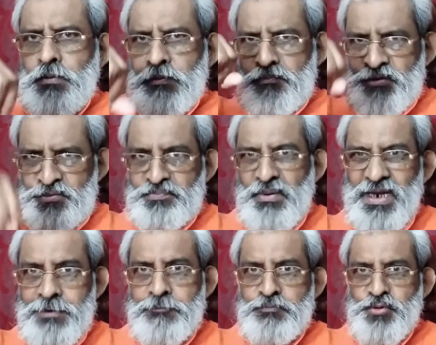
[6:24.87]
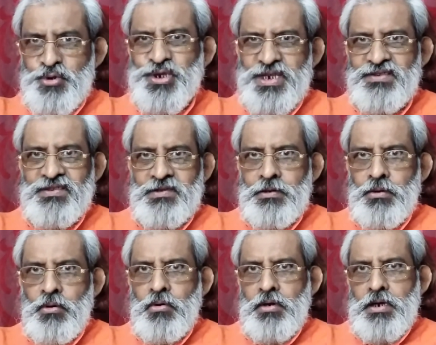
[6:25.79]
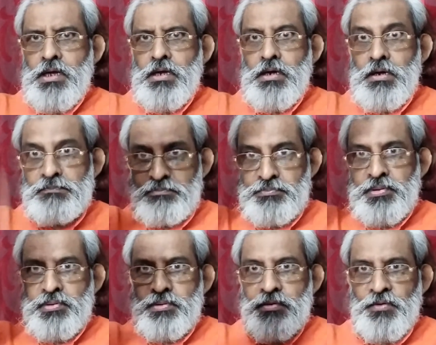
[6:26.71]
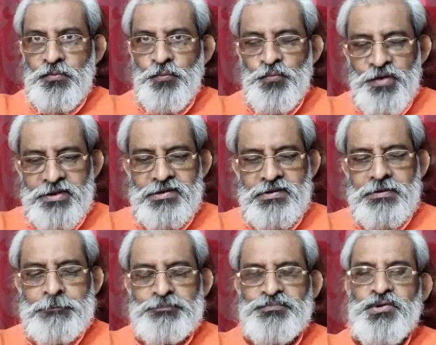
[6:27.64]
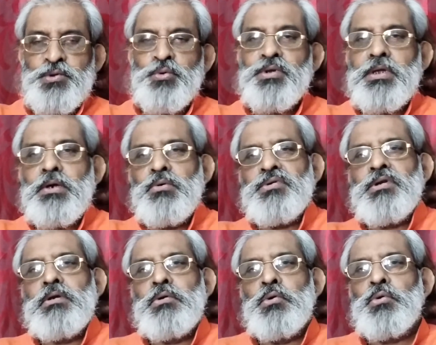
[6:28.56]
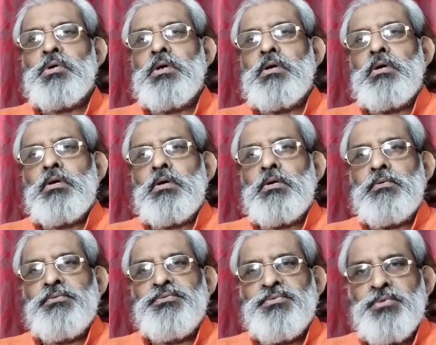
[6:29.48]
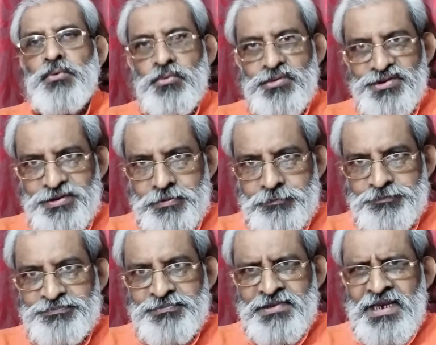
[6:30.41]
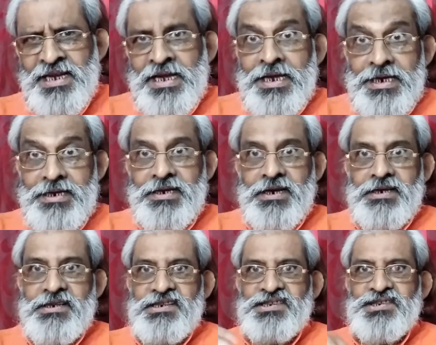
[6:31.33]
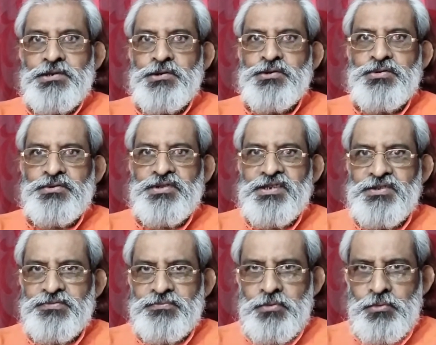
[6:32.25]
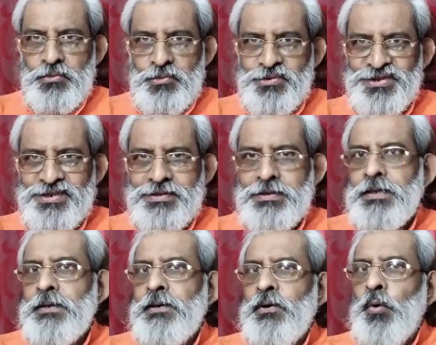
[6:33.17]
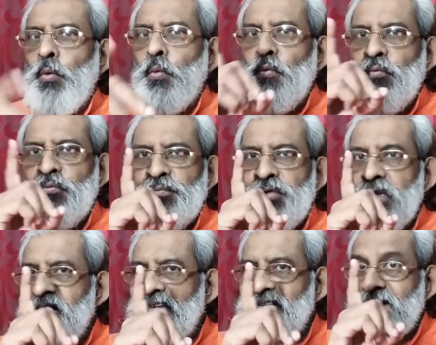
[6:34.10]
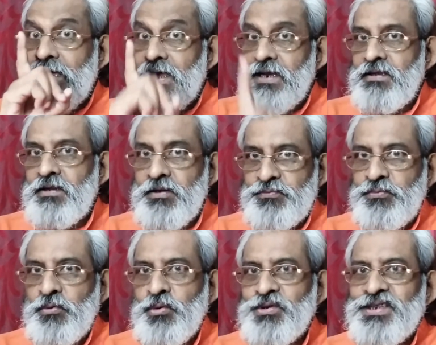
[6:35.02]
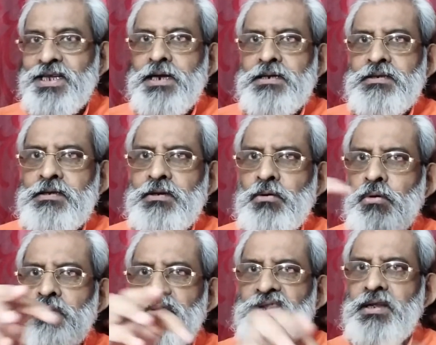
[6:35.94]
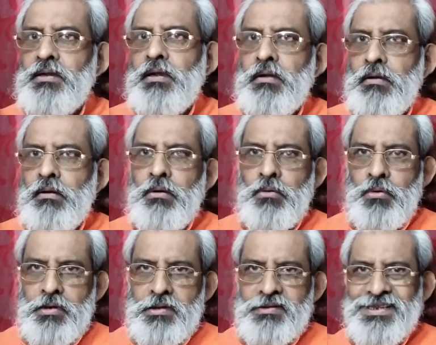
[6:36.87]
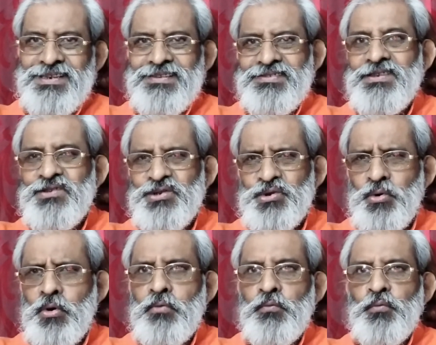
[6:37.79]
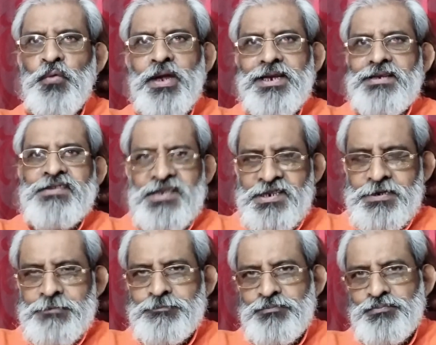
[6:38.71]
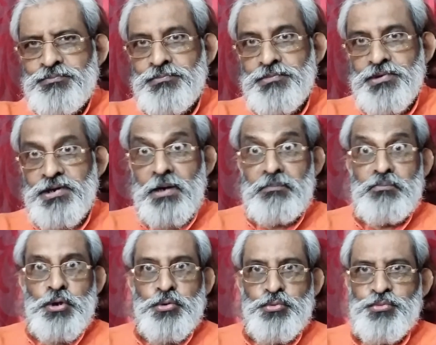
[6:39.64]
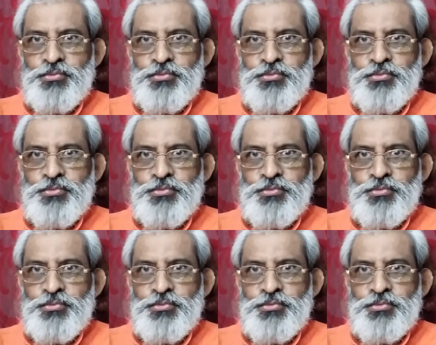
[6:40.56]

spring pushes the load up with 2000 Newton force. In addition to this force, there is another force acting on the load, that is its own weight, W.